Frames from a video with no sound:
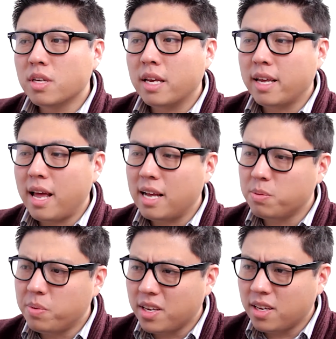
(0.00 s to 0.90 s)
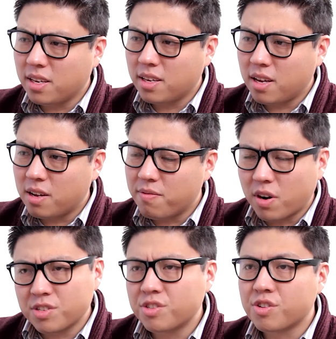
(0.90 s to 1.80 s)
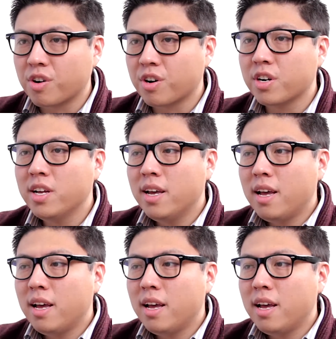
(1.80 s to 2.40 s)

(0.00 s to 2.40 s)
It had to be very stern,